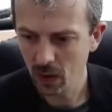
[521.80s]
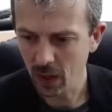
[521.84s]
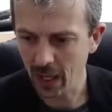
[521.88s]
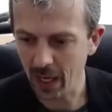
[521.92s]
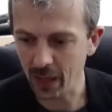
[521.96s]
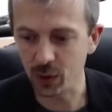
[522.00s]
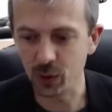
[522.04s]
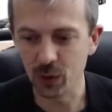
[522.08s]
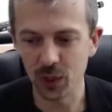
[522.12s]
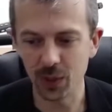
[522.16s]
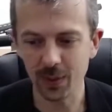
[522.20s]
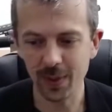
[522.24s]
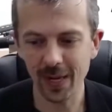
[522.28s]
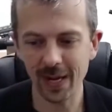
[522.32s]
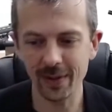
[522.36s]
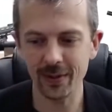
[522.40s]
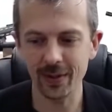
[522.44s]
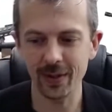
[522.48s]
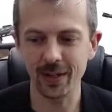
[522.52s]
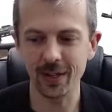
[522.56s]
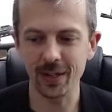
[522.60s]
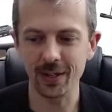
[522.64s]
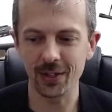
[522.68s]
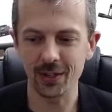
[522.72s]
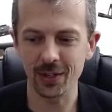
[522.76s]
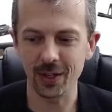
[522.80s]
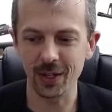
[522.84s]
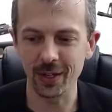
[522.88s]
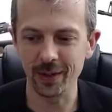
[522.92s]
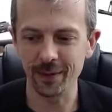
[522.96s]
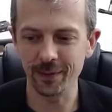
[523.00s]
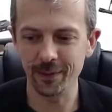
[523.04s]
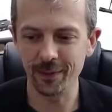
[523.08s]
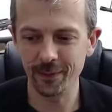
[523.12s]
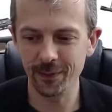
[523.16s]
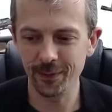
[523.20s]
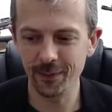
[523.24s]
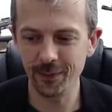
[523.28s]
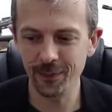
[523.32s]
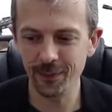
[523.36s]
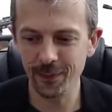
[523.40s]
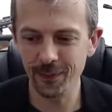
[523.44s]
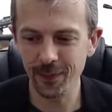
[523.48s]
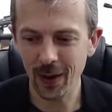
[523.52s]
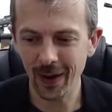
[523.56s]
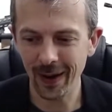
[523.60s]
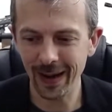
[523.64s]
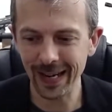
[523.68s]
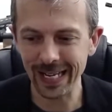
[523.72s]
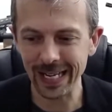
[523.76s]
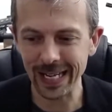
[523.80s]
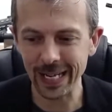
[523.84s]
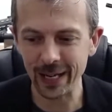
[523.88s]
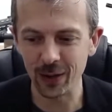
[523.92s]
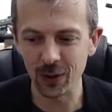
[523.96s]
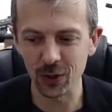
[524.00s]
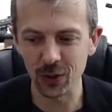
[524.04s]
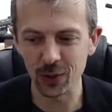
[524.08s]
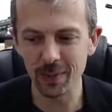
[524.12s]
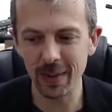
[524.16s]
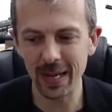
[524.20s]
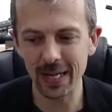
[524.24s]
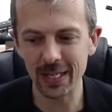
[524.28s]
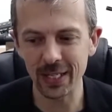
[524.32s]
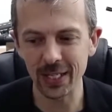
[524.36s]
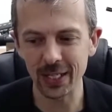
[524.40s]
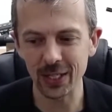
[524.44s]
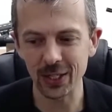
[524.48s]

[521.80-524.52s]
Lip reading: And of course we have a highly cosmetic